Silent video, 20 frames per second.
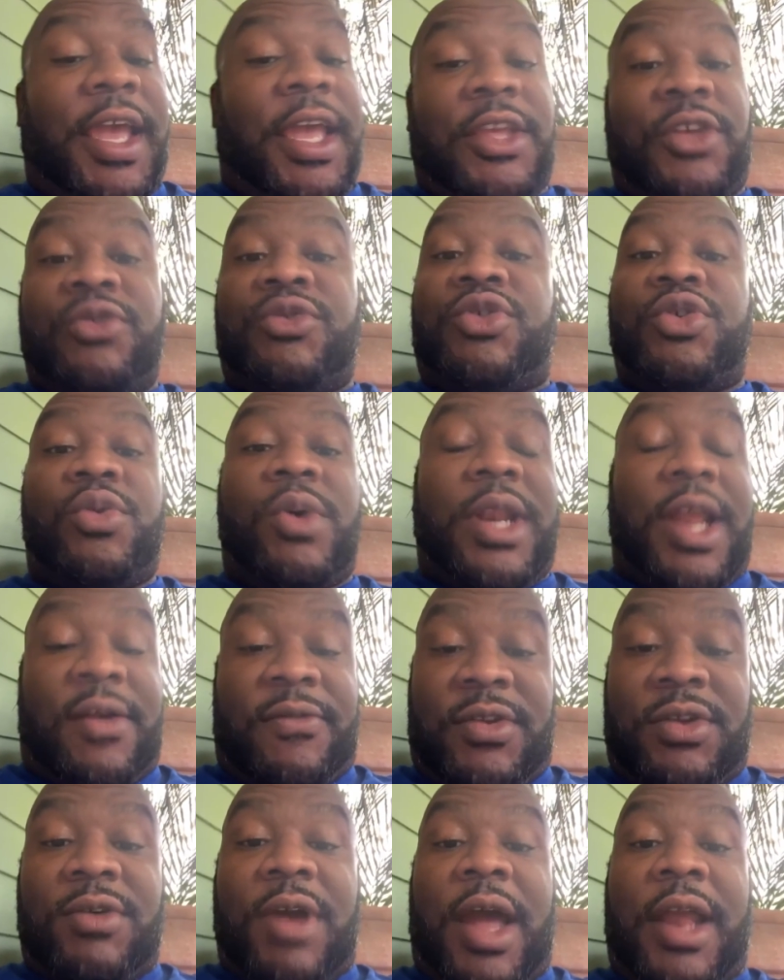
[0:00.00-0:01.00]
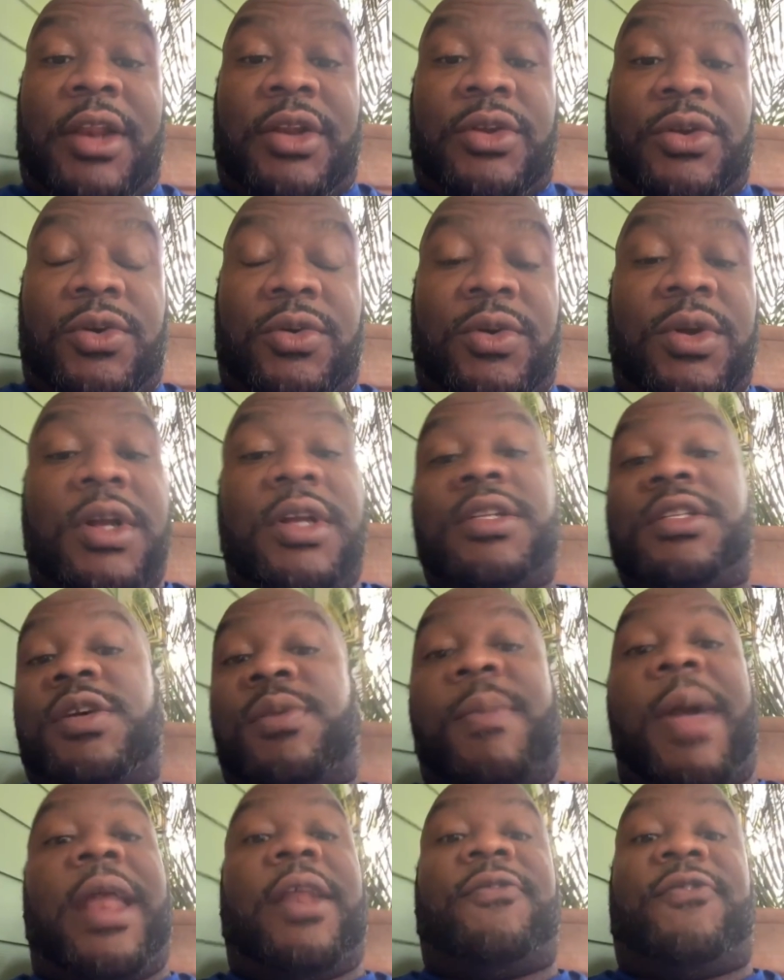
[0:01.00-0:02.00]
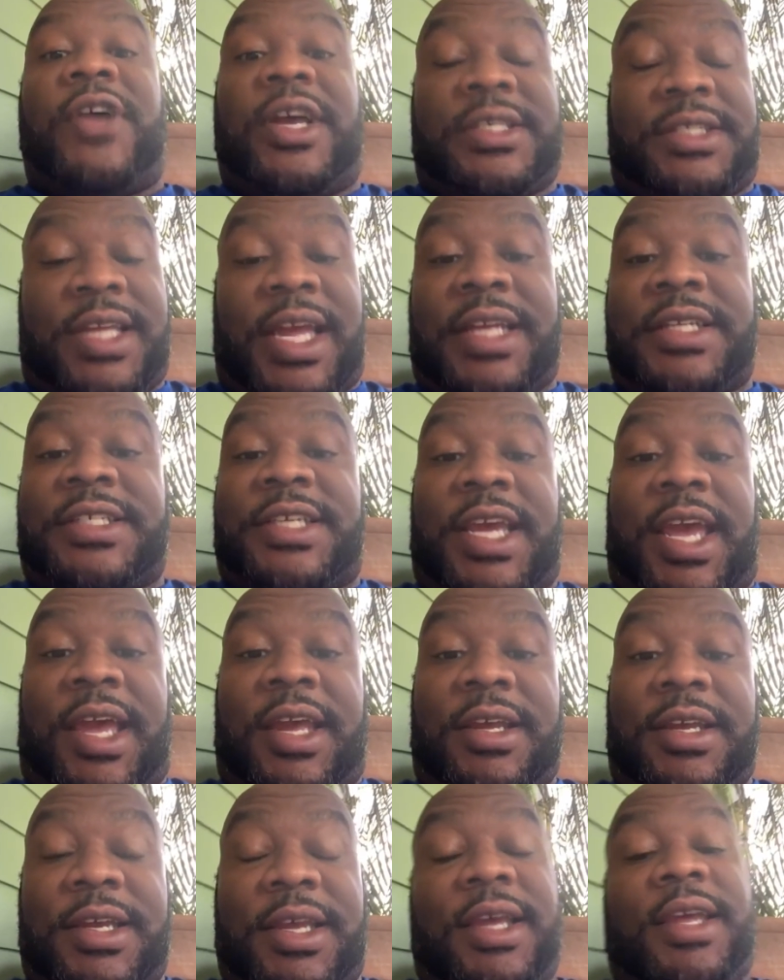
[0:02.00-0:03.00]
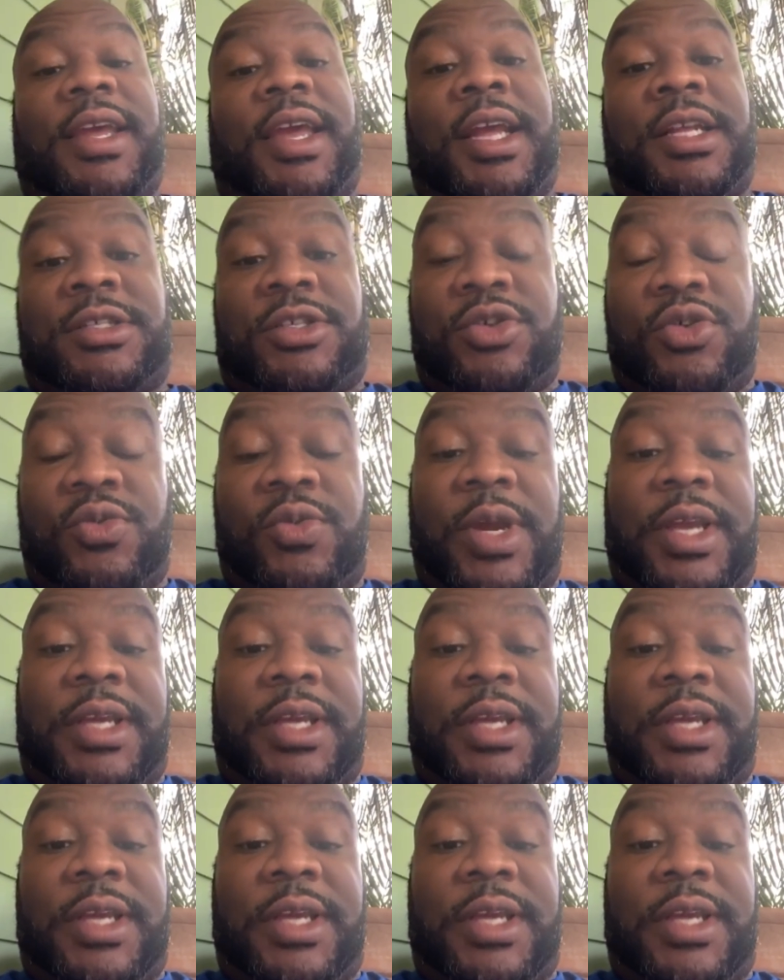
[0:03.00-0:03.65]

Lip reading: and you do whatever you got to do to manifest that check in 2